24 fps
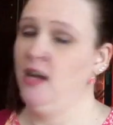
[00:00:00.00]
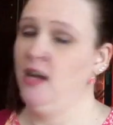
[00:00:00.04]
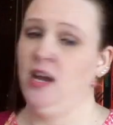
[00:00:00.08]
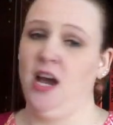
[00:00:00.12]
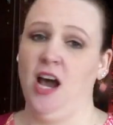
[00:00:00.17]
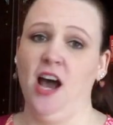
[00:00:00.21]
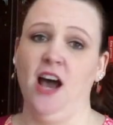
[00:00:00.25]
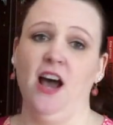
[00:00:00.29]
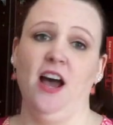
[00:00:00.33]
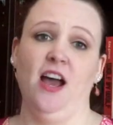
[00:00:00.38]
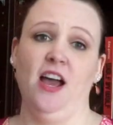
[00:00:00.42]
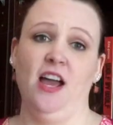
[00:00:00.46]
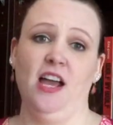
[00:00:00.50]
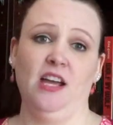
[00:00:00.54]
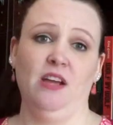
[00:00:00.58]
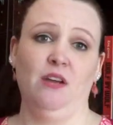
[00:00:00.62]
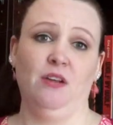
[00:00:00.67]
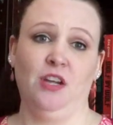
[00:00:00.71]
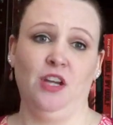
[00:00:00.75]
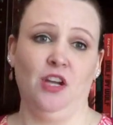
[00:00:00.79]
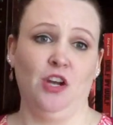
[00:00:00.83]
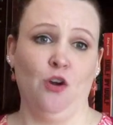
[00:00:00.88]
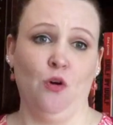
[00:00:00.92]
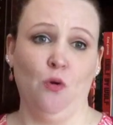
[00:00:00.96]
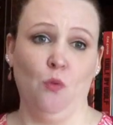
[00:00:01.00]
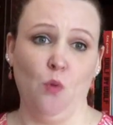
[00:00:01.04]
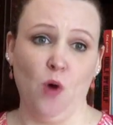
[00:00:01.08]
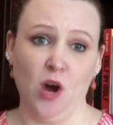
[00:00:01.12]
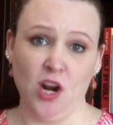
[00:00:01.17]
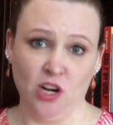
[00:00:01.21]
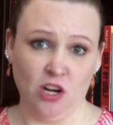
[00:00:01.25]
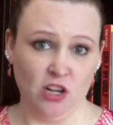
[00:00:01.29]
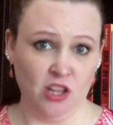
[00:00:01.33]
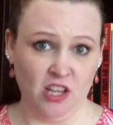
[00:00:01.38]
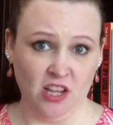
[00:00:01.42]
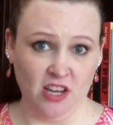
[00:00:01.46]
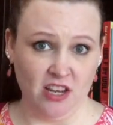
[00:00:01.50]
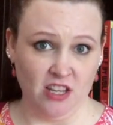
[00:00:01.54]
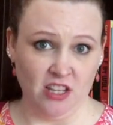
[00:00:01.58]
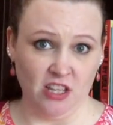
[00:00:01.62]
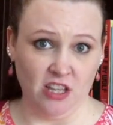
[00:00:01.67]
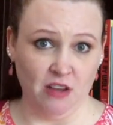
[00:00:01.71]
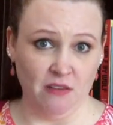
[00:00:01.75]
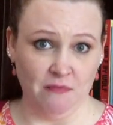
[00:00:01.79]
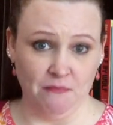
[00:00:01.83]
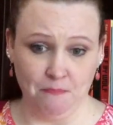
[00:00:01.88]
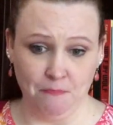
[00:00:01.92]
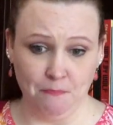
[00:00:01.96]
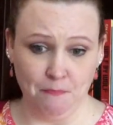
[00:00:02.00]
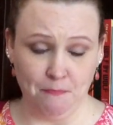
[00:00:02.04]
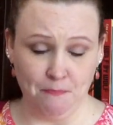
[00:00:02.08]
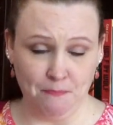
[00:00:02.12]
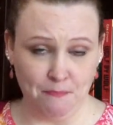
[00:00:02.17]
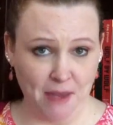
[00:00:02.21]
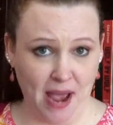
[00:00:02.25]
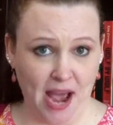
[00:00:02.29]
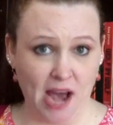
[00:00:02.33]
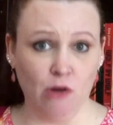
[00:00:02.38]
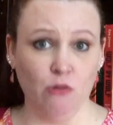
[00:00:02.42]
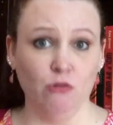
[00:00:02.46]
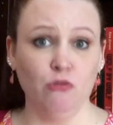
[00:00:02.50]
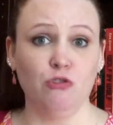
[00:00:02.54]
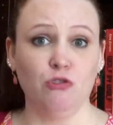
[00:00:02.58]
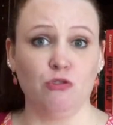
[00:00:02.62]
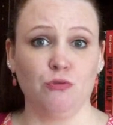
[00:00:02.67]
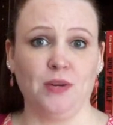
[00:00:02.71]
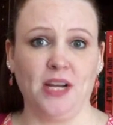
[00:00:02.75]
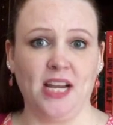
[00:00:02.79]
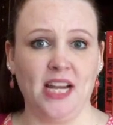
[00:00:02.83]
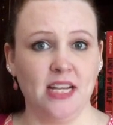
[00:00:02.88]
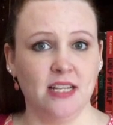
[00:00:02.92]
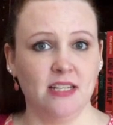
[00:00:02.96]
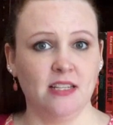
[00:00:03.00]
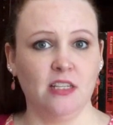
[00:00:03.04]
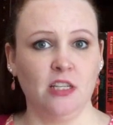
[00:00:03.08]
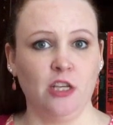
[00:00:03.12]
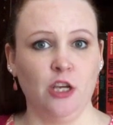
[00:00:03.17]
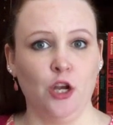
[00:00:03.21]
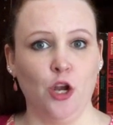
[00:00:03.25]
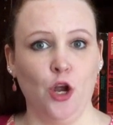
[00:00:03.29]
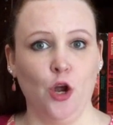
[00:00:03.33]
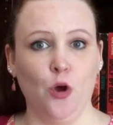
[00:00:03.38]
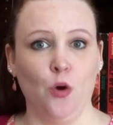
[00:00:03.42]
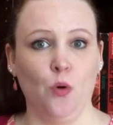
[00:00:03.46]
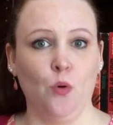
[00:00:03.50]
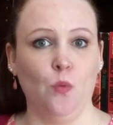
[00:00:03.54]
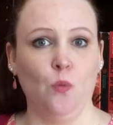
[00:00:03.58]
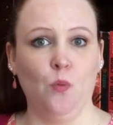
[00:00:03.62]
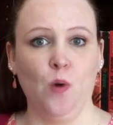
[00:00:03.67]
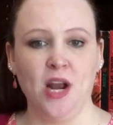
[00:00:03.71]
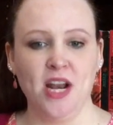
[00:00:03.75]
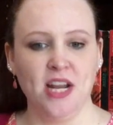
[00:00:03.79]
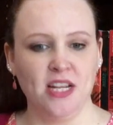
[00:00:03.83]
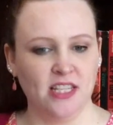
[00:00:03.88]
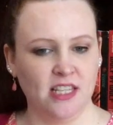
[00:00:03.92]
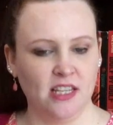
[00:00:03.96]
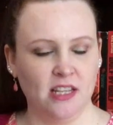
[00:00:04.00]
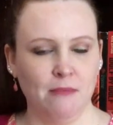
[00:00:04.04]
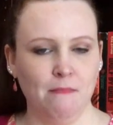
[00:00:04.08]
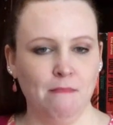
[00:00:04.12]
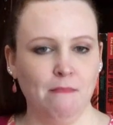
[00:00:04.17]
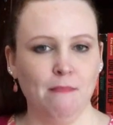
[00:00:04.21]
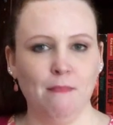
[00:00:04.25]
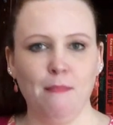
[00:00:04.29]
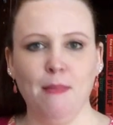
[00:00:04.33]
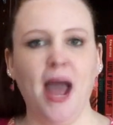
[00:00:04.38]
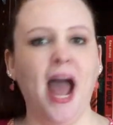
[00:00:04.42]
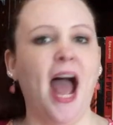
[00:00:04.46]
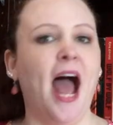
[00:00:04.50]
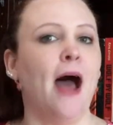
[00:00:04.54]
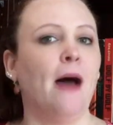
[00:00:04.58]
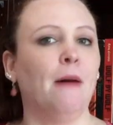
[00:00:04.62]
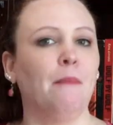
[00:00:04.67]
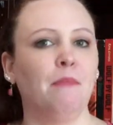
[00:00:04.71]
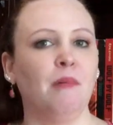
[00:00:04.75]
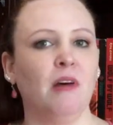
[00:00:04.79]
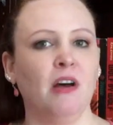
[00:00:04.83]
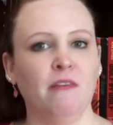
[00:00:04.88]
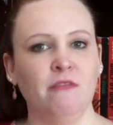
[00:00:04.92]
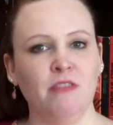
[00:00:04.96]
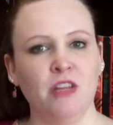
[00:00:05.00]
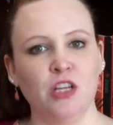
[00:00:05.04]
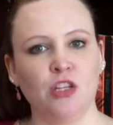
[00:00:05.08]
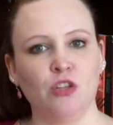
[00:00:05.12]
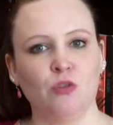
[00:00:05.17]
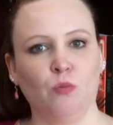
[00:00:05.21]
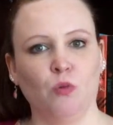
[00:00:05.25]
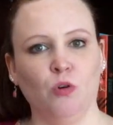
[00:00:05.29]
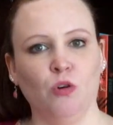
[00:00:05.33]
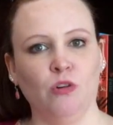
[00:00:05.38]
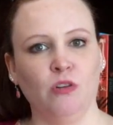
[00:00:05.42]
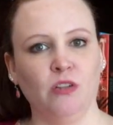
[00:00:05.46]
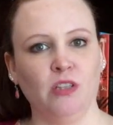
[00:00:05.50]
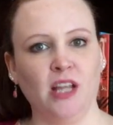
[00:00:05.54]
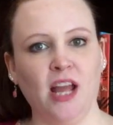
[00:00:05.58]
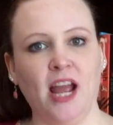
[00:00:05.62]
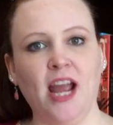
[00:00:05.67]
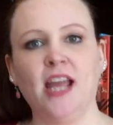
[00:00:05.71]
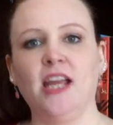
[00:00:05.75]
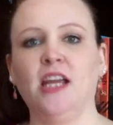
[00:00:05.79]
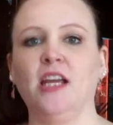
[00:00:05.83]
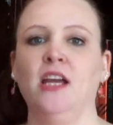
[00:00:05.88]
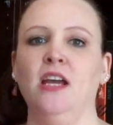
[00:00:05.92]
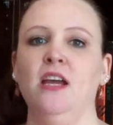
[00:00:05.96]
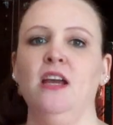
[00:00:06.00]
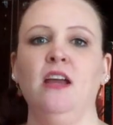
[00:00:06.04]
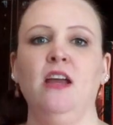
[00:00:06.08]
What are the boundaries? What is the map of this world like?